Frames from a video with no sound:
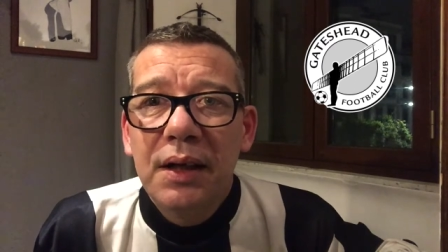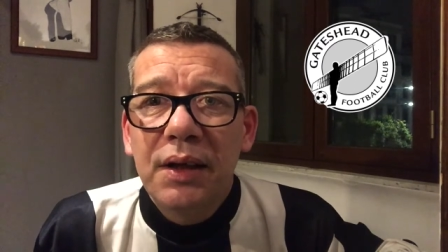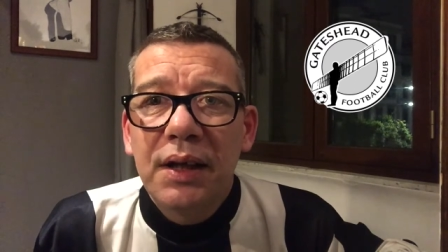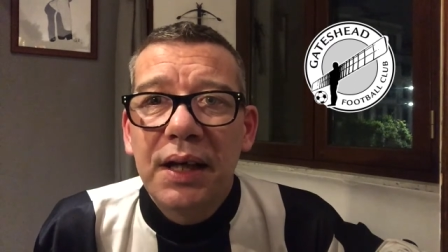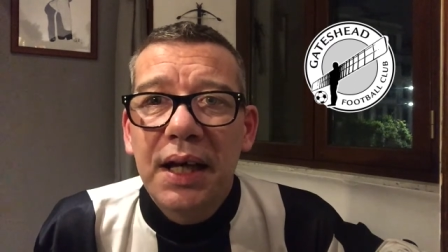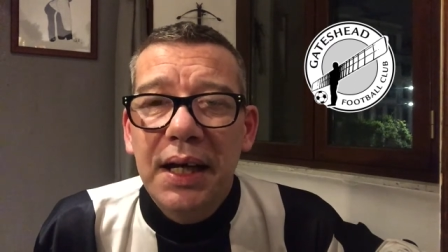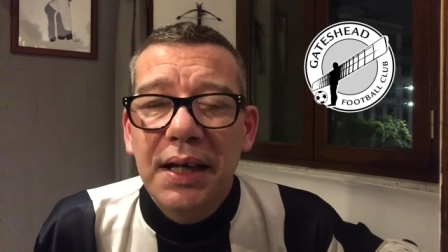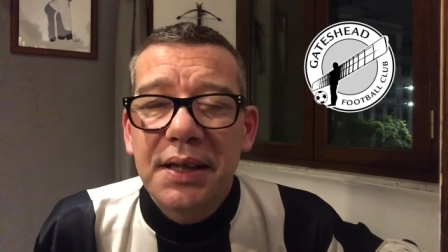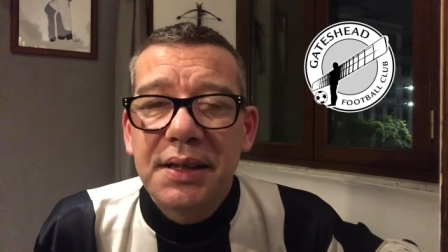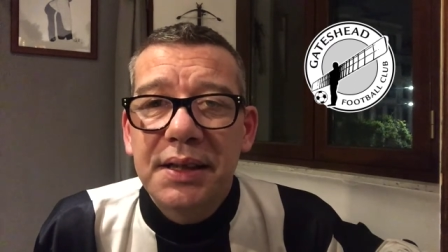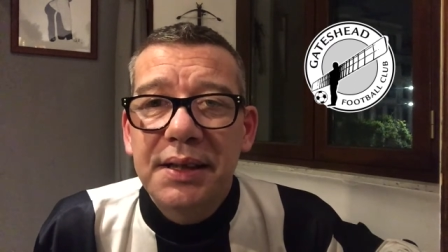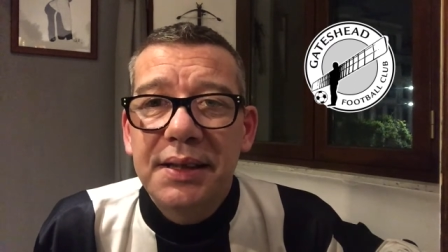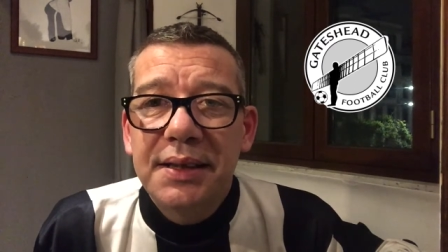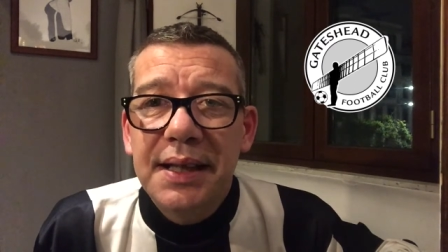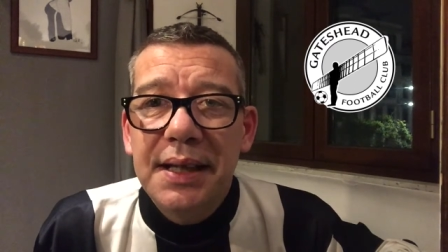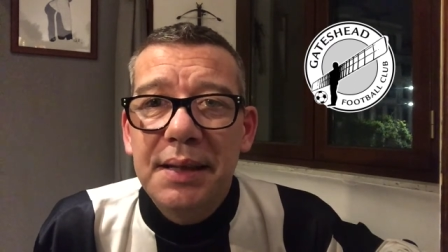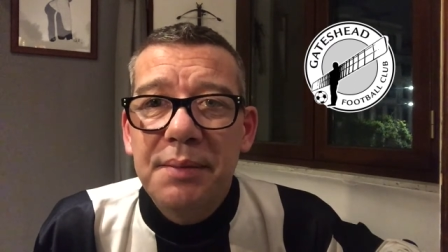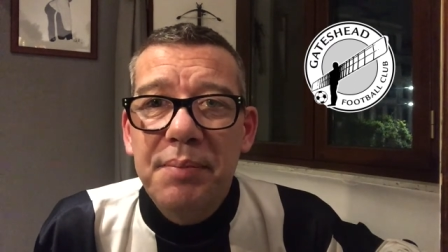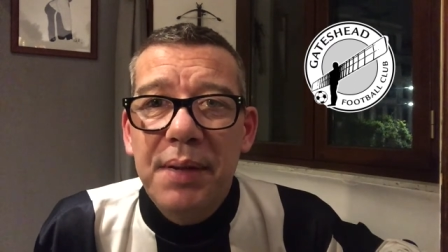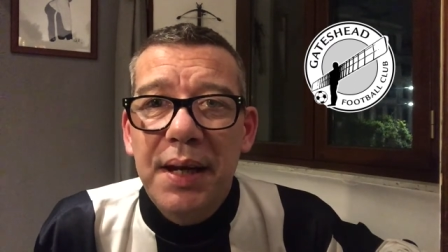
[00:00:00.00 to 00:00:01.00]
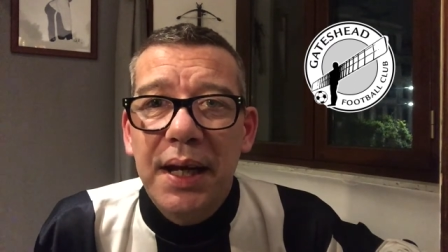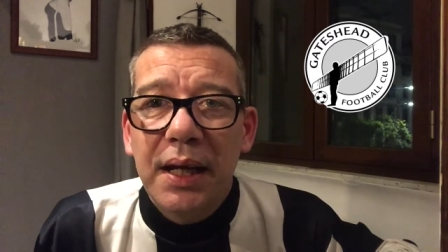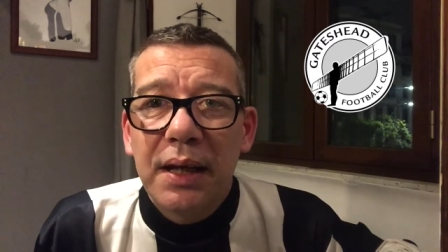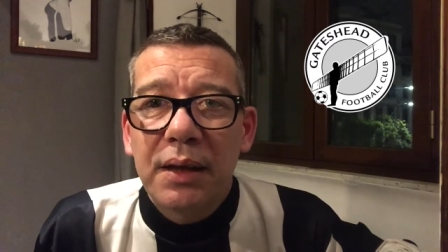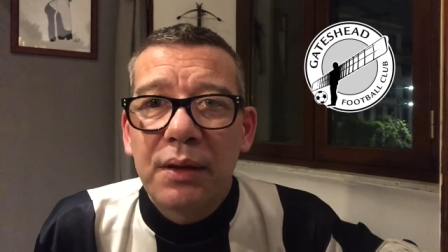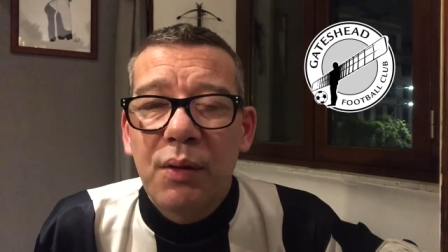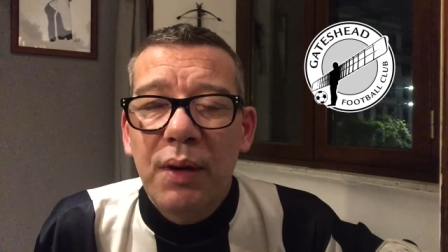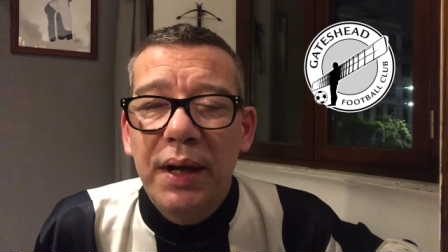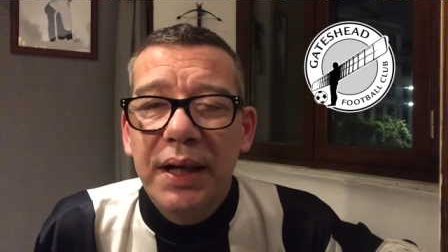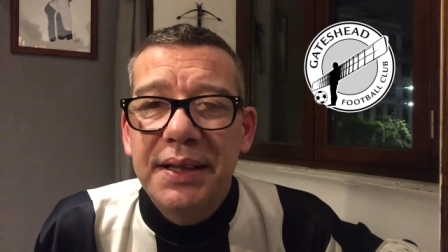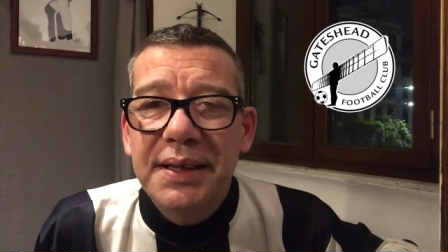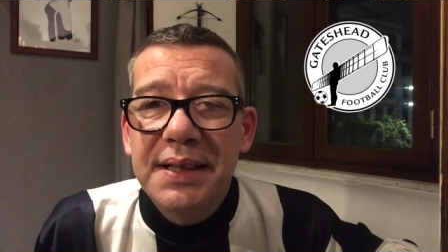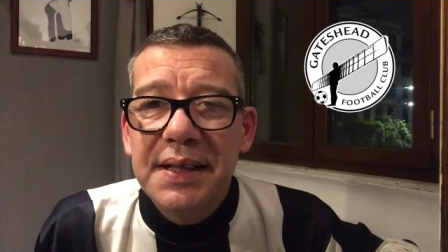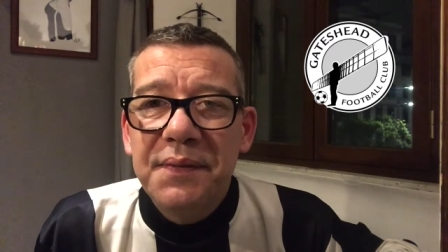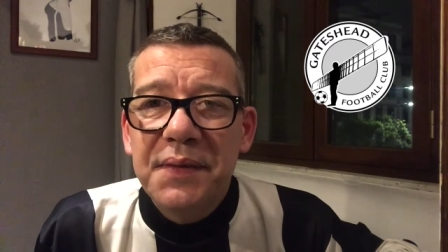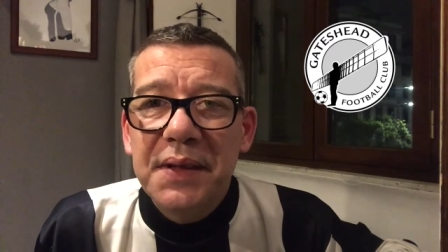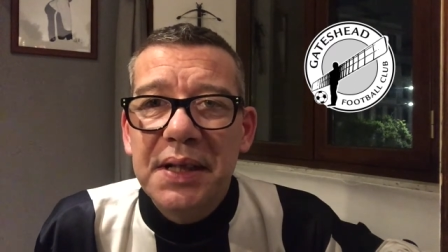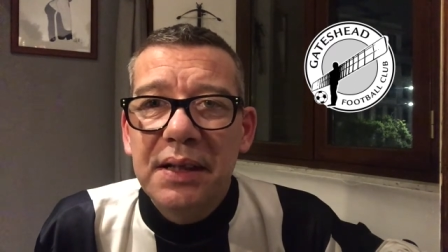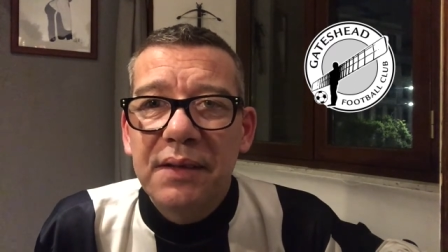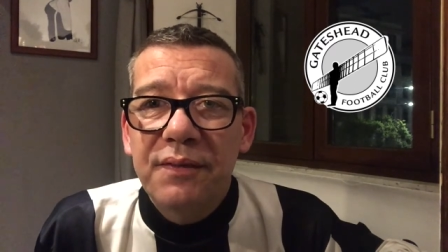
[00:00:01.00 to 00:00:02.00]
Gateshead did make it quite
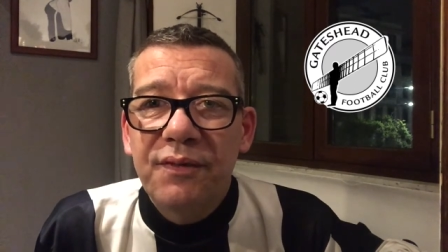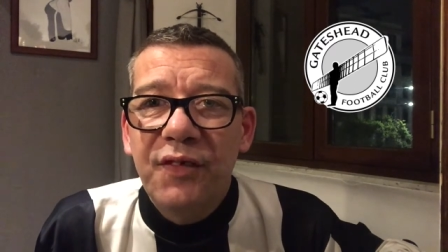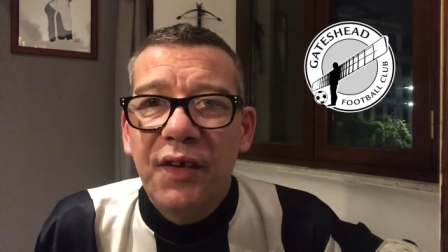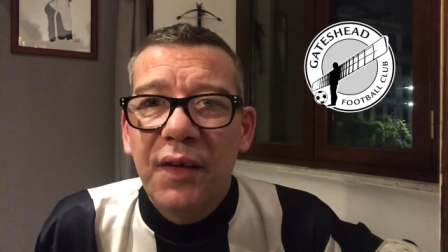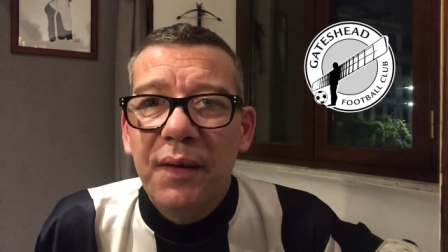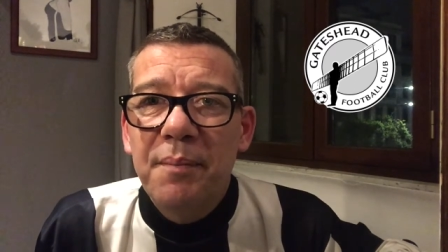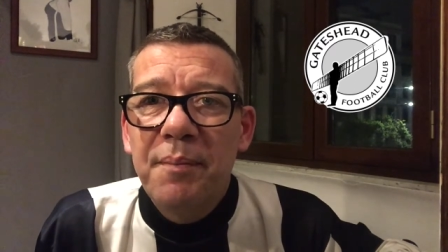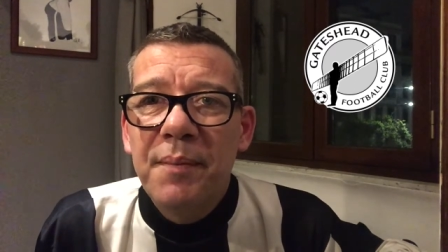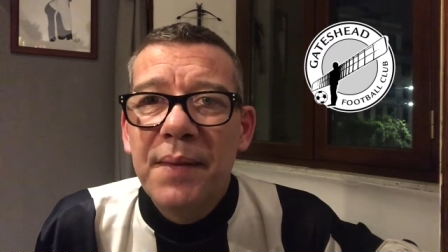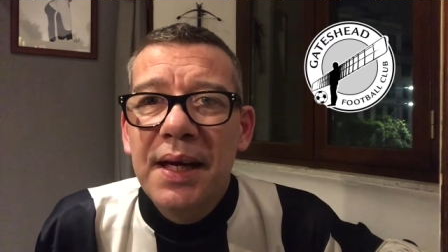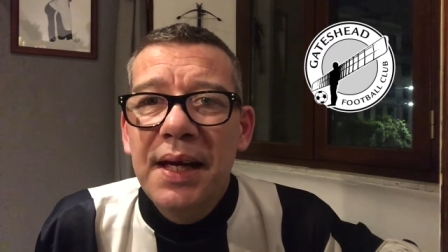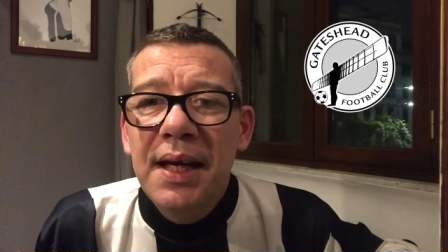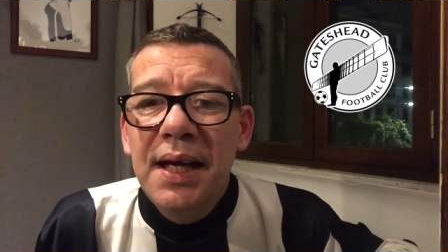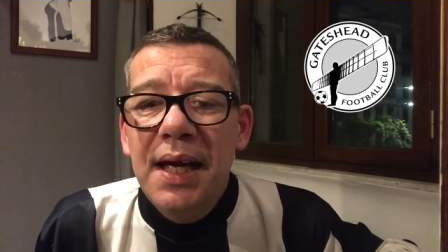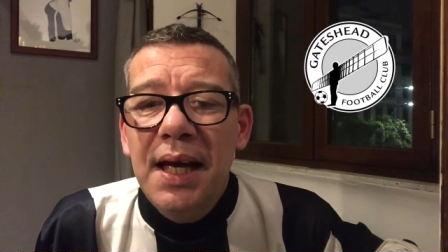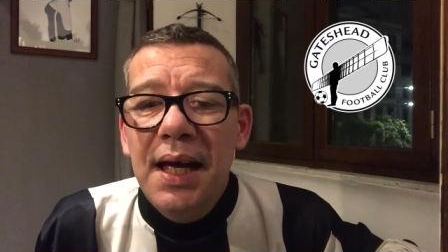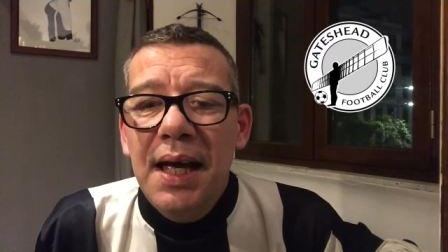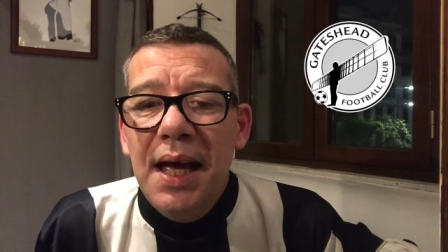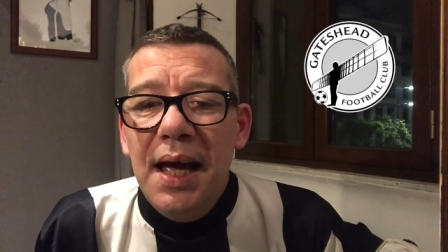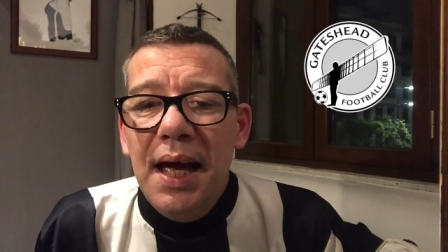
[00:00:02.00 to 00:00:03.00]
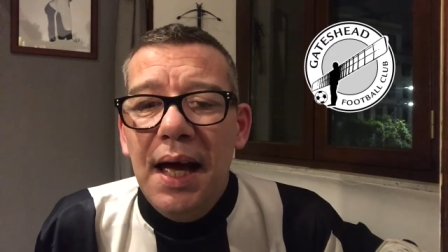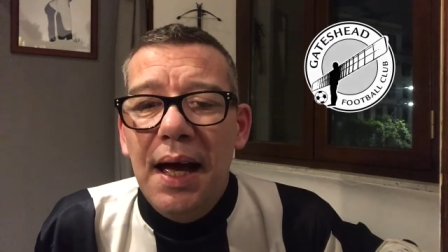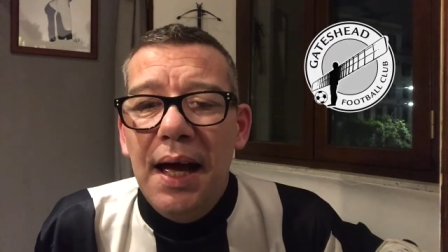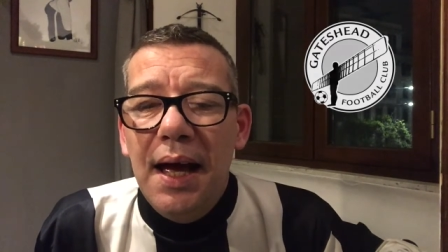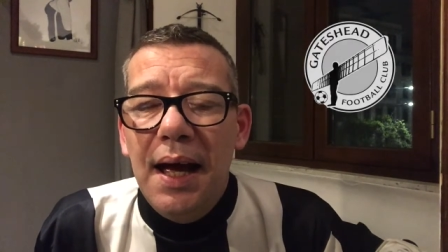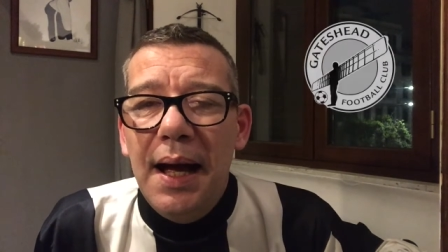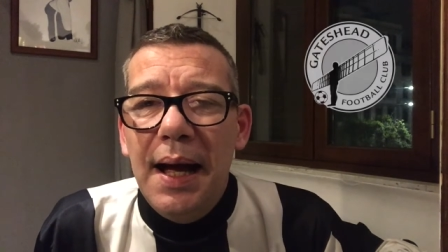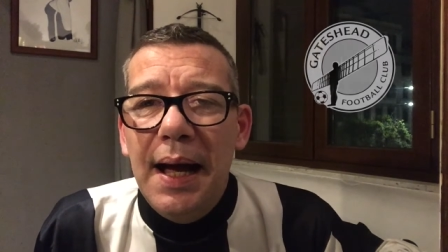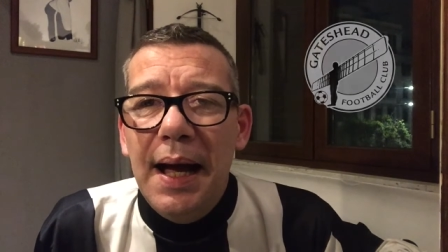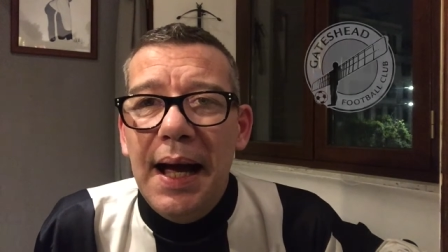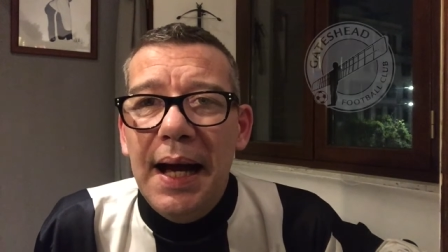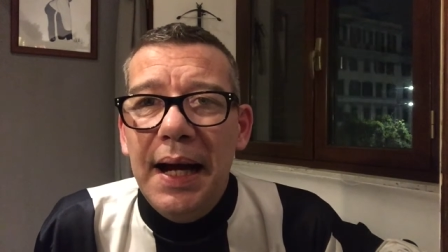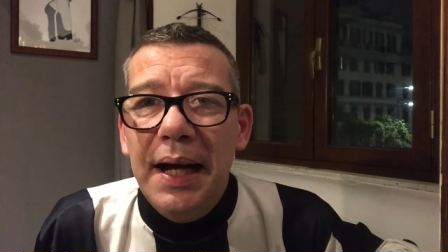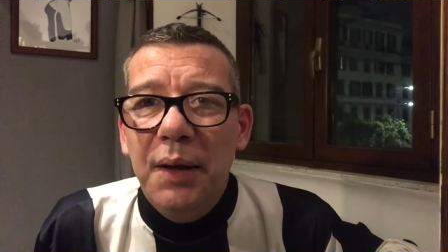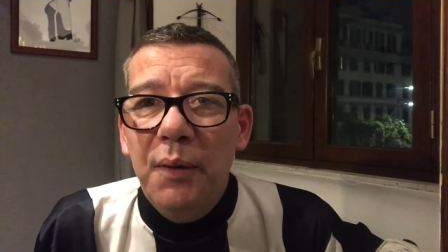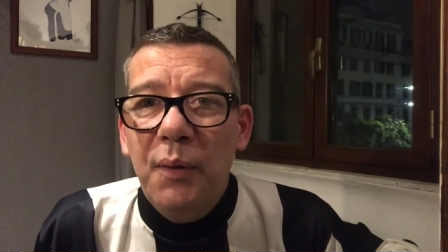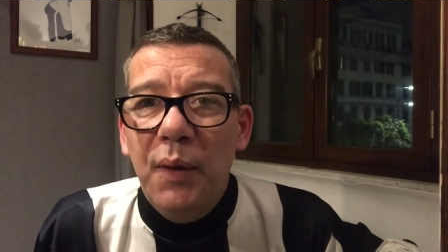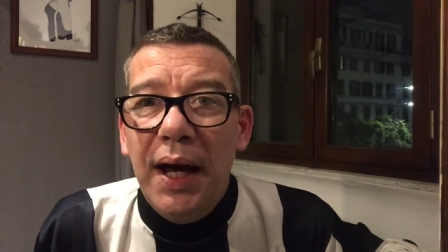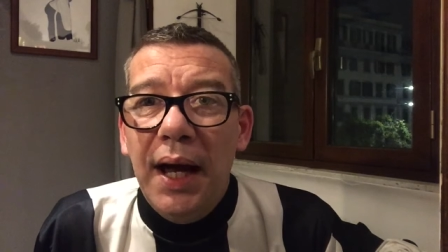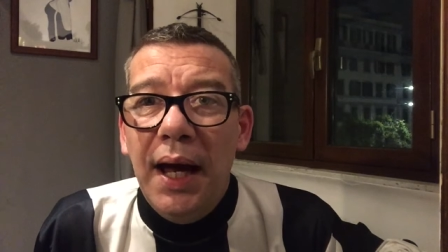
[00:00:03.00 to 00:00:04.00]
difficult for them.
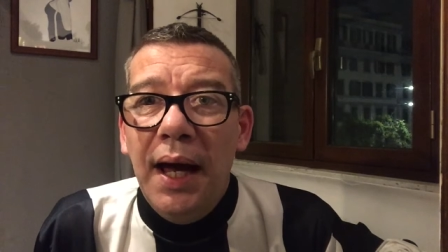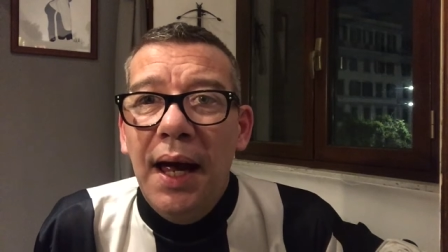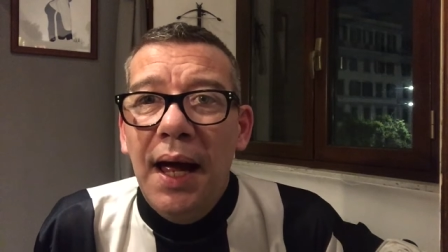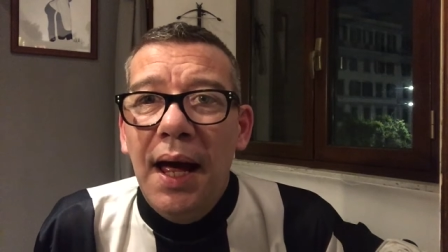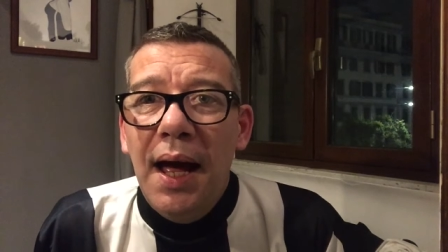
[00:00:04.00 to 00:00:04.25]
Anyway,